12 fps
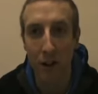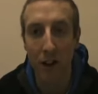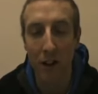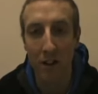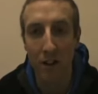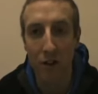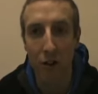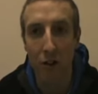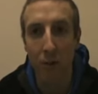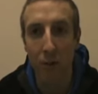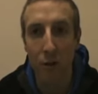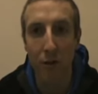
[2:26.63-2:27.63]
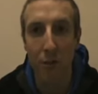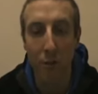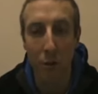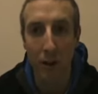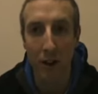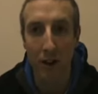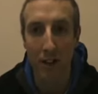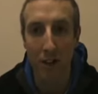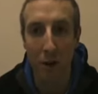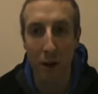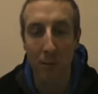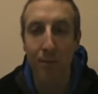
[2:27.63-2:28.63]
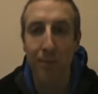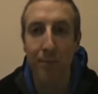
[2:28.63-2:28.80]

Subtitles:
And as I said, you'll improve your bone health as well.